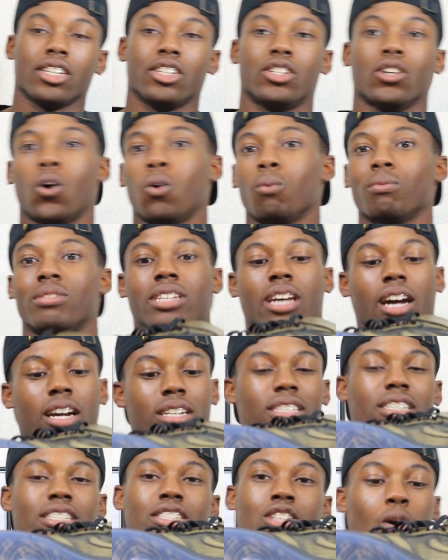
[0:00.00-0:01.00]
dope
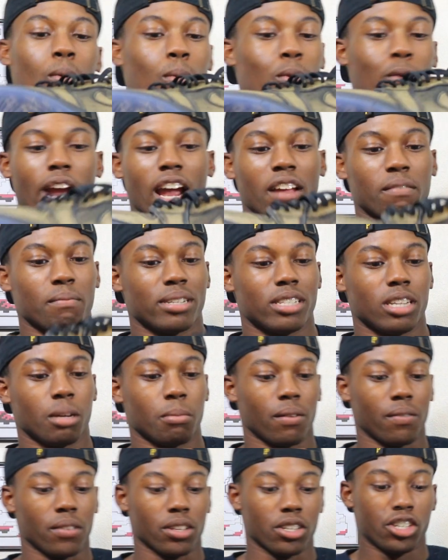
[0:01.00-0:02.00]
touching, dope
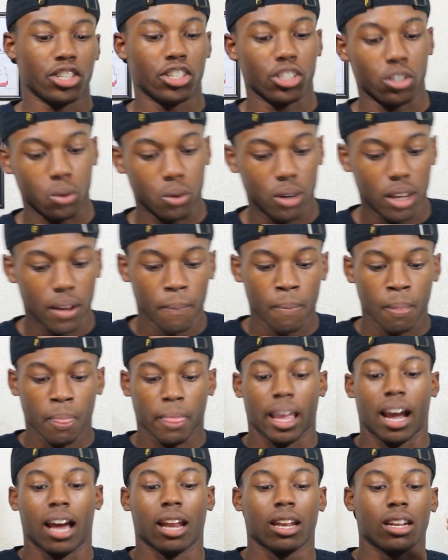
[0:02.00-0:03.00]
craftsmanship of this shoe.
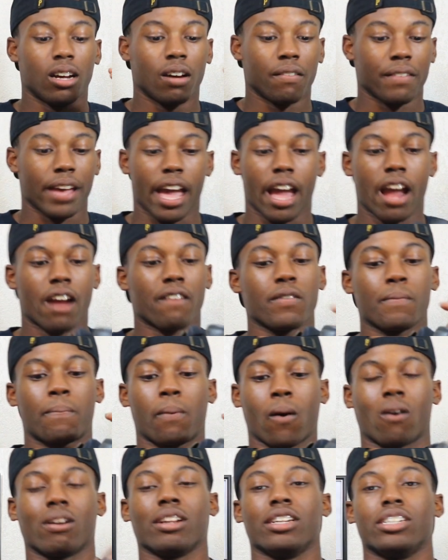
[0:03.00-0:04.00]
I love every
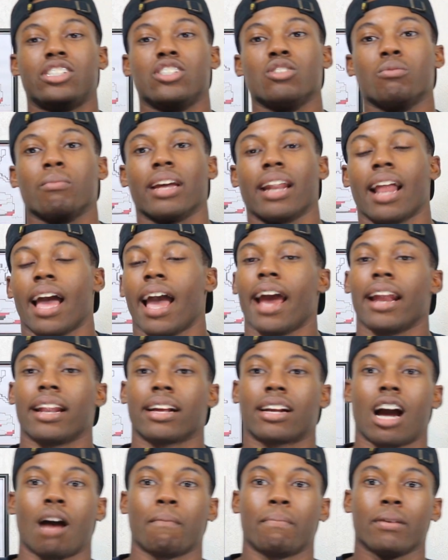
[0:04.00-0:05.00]
part of this shoe, man. I had to
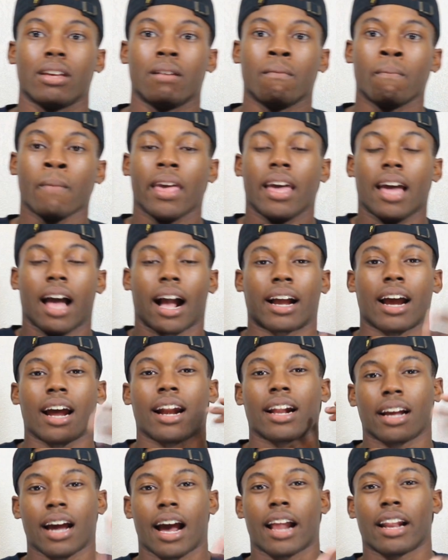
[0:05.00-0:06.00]
cop it. I
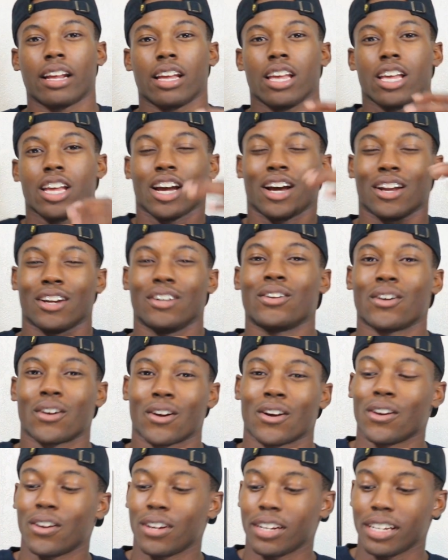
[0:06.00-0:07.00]
kind of got it a little
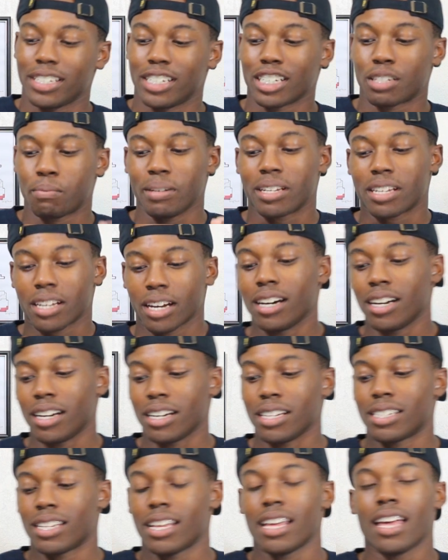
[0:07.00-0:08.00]
early just
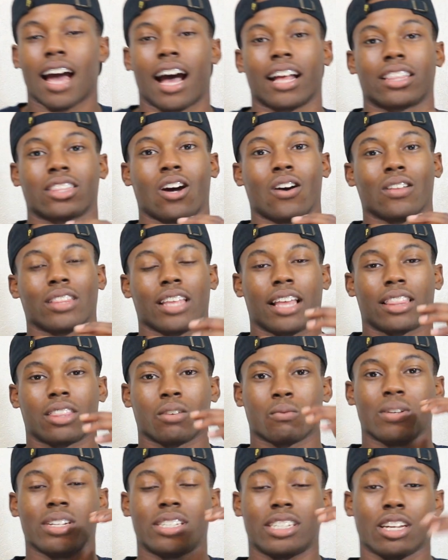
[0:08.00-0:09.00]
because I thought that
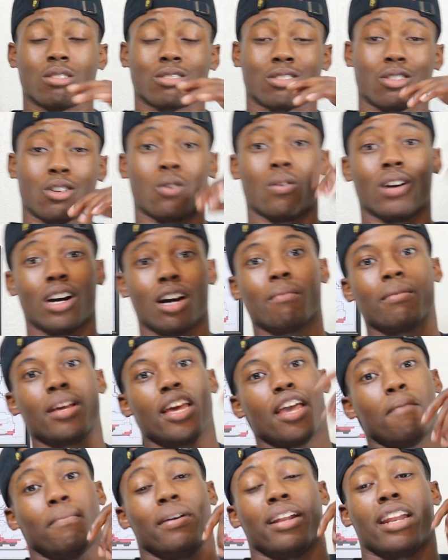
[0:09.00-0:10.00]
the resale was going to go up,
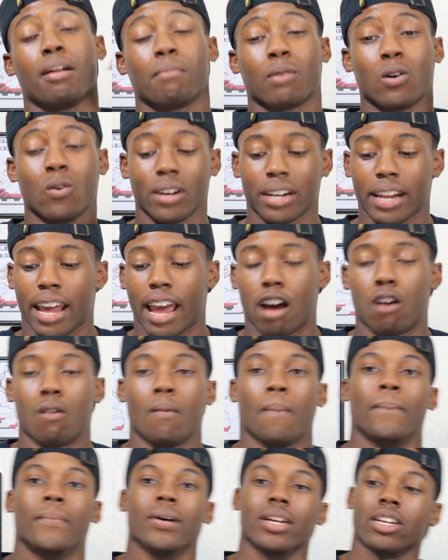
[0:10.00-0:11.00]
but then I'm going down.
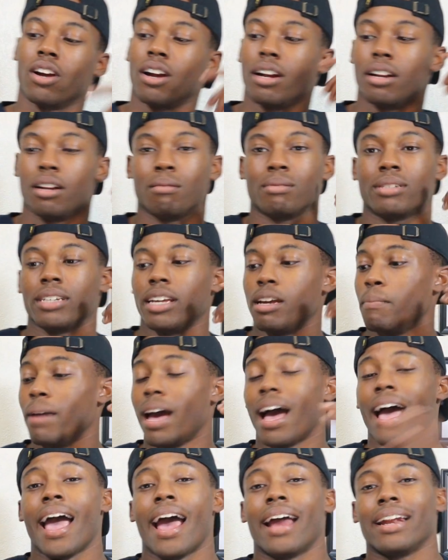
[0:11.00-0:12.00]
But you already know what I'm saying, man.
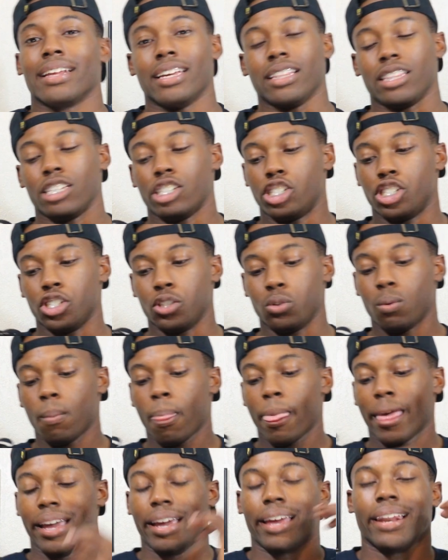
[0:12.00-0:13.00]
I had to get this shoe,
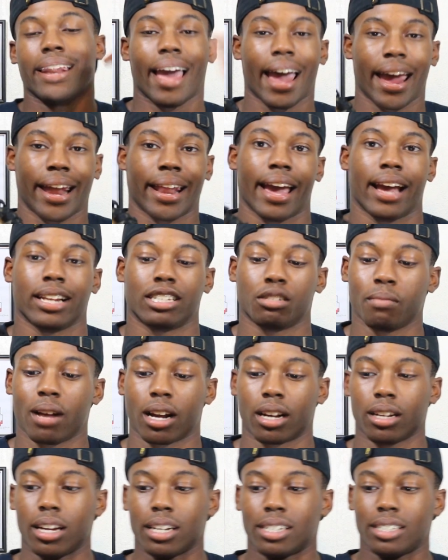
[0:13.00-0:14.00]
and I had to add to my
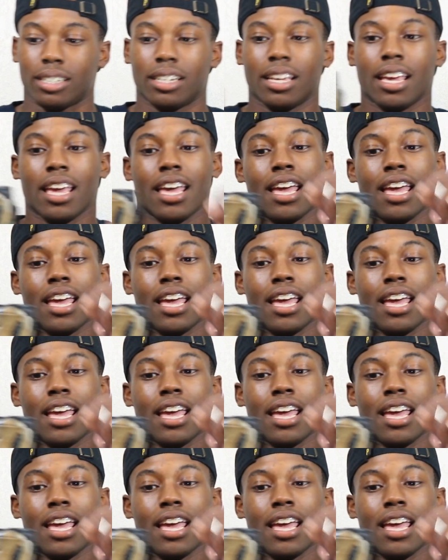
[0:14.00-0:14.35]
collection.